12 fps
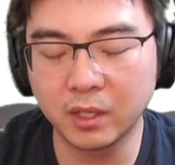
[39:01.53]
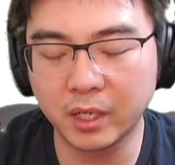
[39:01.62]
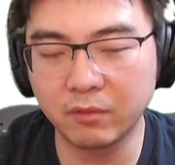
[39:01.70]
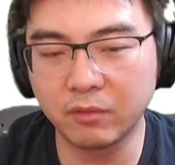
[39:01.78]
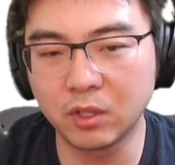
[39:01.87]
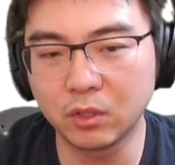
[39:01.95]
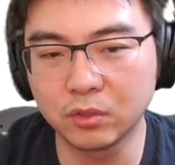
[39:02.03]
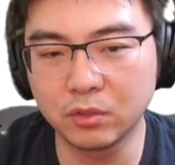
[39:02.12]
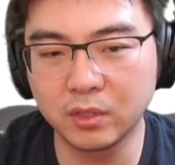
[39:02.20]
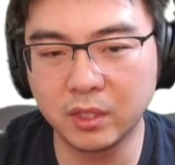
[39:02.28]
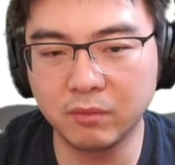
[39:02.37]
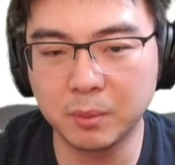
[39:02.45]
And if you go to
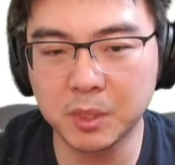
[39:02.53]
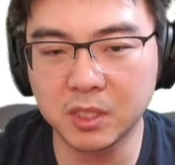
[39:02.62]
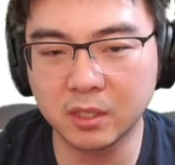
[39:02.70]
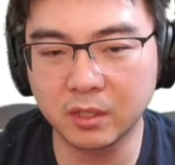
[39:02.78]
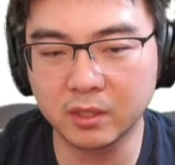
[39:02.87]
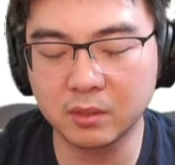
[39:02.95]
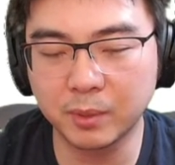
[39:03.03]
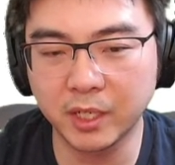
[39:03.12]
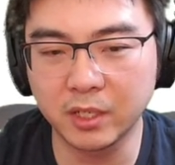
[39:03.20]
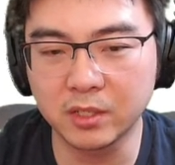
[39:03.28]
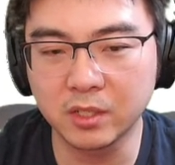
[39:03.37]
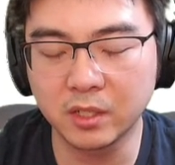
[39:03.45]
the VPC connector
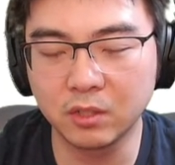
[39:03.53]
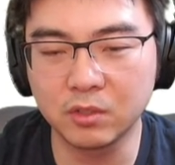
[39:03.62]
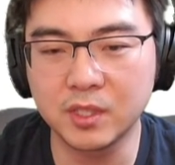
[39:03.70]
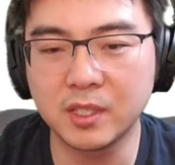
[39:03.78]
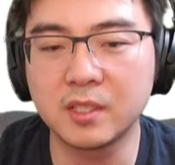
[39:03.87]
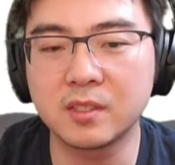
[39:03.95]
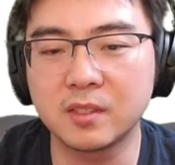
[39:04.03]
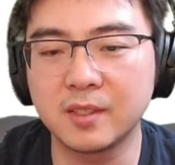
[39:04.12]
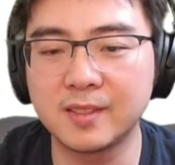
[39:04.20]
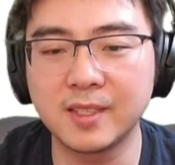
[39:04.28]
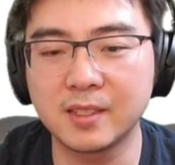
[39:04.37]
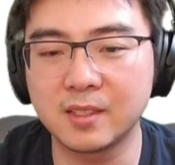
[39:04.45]
page, you see it
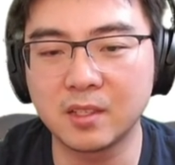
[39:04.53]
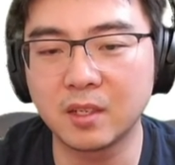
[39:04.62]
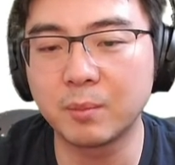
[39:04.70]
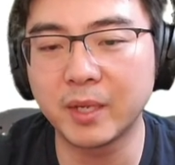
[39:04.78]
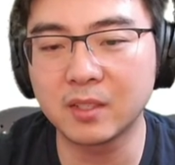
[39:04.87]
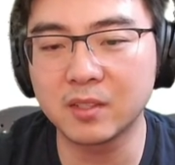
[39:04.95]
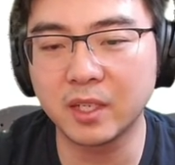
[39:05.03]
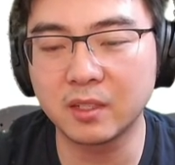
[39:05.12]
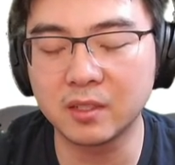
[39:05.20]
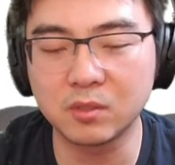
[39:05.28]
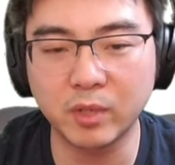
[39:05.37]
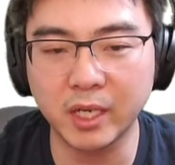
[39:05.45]
says it's in a bad state,
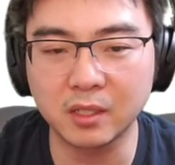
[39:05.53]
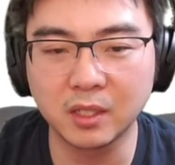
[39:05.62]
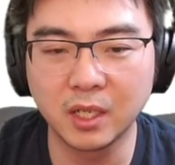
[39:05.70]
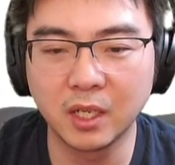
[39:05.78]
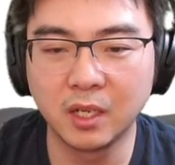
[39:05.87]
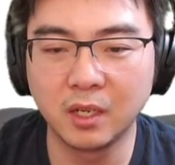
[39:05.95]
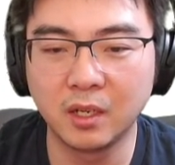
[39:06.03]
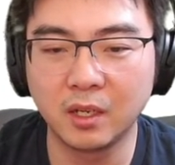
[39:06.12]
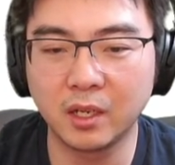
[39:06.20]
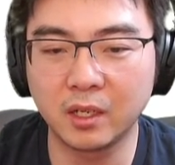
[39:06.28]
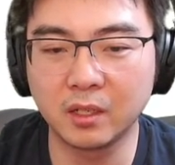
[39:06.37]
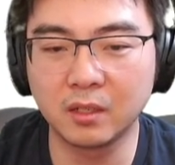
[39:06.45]
it's red.
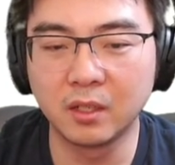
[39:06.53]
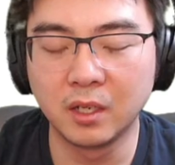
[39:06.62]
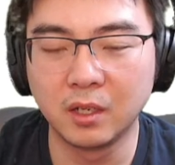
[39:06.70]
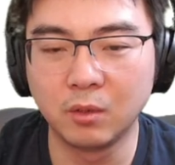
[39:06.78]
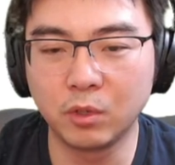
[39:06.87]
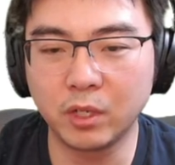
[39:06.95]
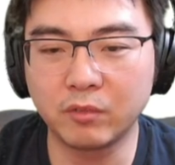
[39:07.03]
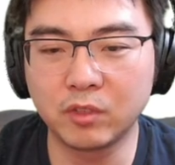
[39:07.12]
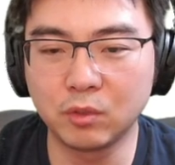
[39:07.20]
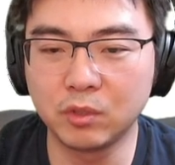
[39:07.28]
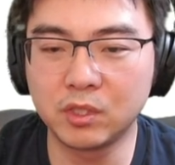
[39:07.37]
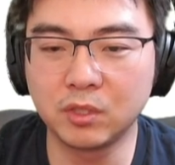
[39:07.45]
And then what you have to
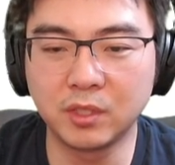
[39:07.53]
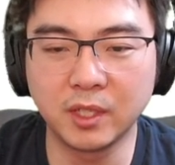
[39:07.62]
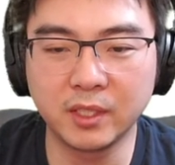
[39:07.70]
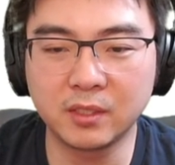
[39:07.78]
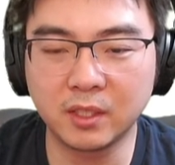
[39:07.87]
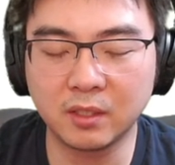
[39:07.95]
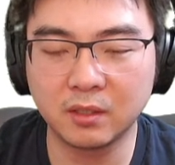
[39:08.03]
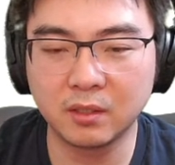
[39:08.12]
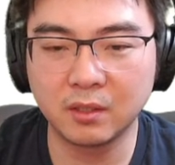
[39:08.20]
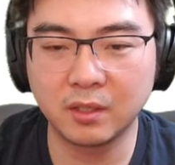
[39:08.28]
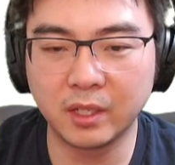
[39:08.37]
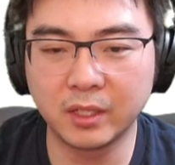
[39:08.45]
do is to delete it
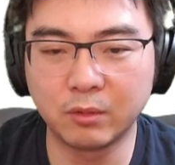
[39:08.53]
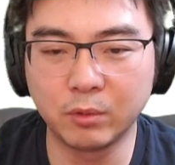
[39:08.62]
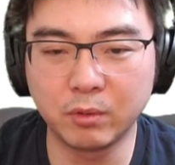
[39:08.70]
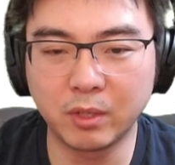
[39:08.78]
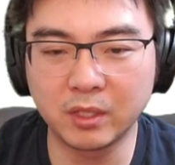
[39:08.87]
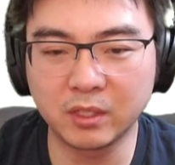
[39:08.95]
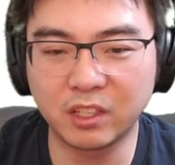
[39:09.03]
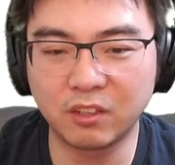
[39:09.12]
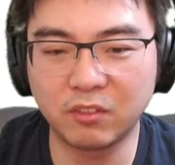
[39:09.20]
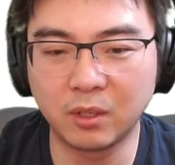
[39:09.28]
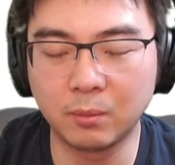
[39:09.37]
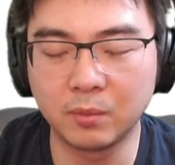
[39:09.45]
and then rerun the
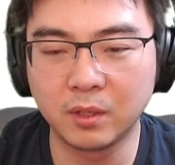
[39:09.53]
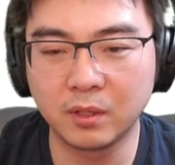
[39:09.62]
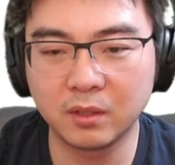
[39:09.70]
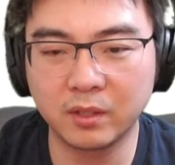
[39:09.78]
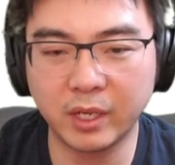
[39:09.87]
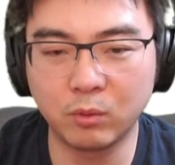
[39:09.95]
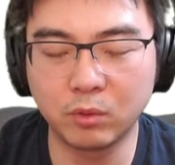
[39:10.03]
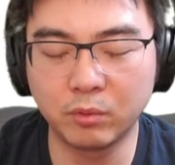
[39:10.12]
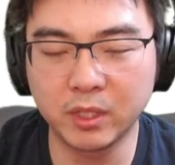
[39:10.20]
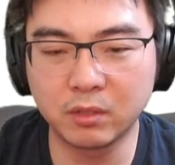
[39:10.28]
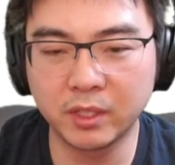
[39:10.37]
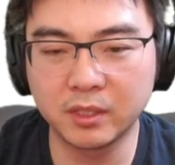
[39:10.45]
Terraform. That would
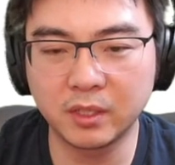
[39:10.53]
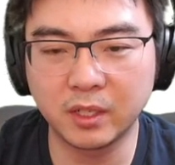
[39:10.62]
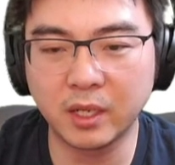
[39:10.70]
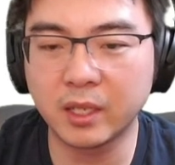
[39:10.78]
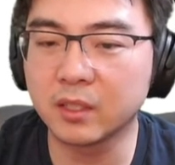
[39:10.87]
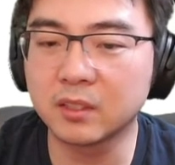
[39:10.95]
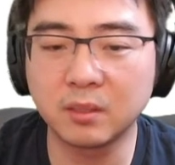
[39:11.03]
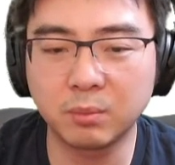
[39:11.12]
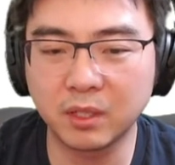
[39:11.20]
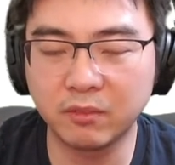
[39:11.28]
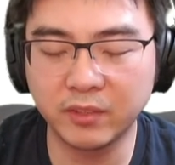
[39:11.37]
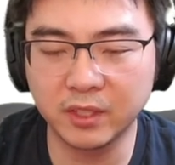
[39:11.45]
recreate it, and it
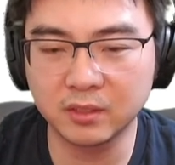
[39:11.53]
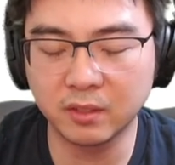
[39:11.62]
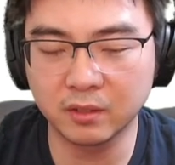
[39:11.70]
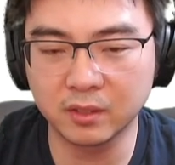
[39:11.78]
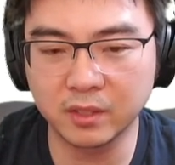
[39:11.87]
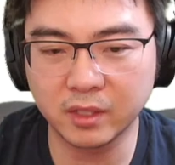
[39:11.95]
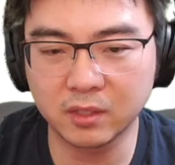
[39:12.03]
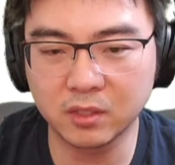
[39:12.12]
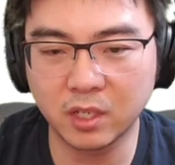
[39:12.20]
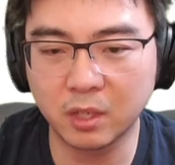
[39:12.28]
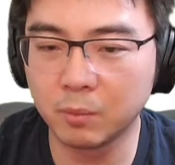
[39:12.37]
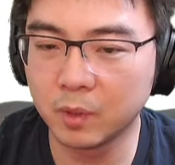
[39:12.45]
typically fix it on the second
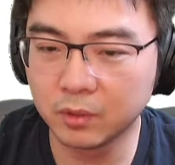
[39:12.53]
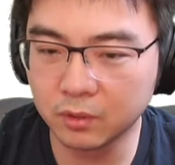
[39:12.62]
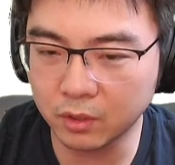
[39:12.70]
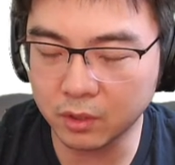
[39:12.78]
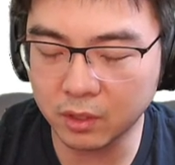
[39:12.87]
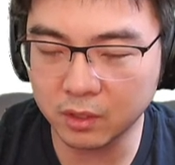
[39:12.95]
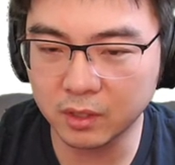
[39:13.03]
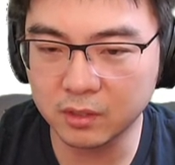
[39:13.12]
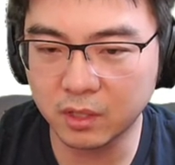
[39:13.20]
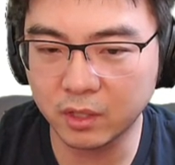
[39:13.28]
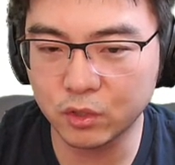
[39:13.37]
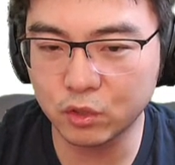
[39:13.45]
time. Not
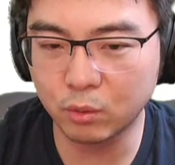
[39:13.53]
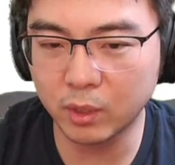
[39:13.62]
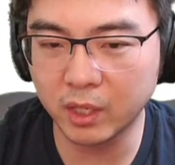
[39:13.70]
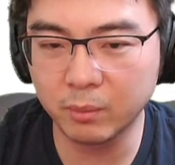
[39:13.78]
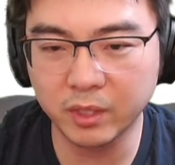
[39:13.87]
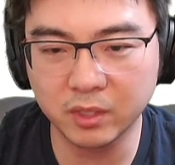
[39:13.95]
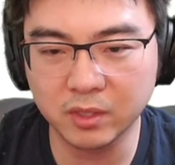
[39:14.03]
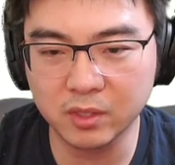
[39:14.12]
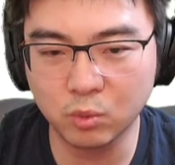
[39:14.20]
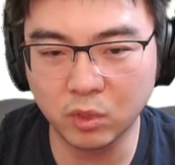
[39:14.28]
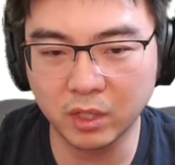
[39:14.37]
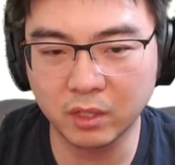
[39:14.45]
entirely sure why, but it
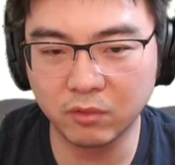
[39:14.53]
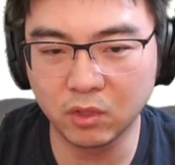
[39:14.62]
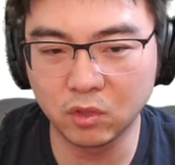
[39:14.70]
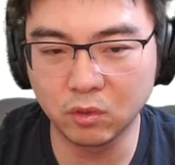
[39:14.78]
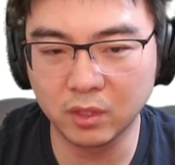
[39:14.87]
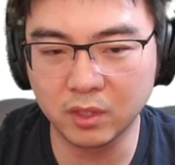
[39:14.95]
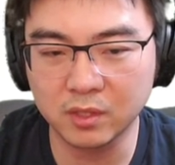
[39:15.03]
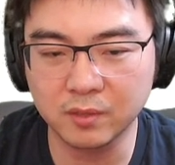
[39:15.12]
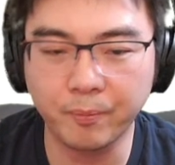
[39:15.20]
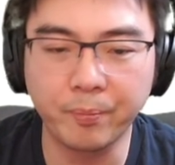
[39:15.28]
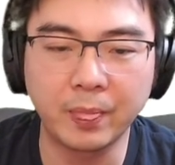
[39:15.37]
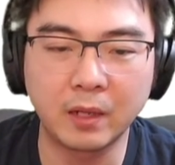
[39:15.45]
does work if you do it
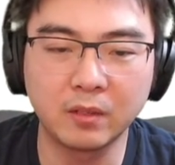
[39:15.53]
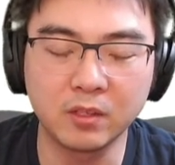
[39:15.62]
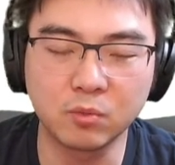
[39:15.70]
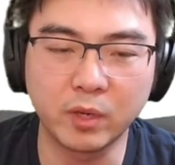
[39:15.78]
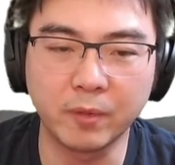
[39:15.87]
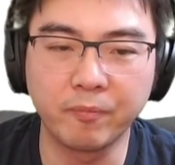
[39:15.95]
this way.